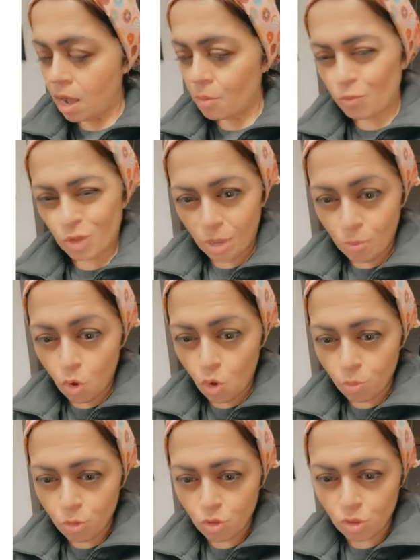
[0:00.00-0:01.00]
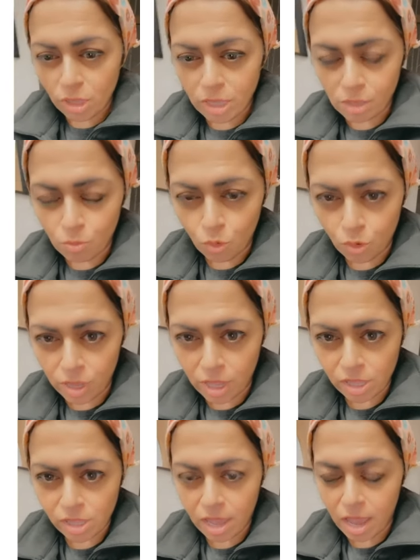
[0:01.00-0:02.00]
When I'm home, usually in the
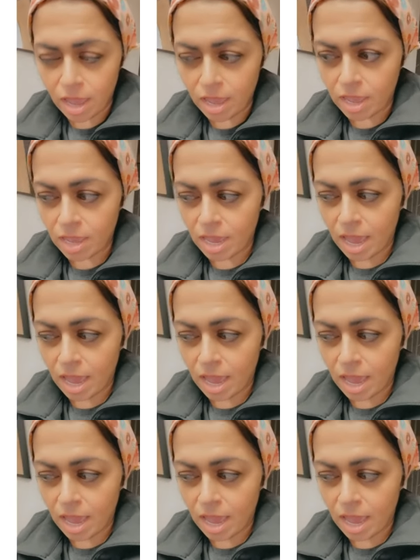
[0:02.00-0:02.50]
mornings, I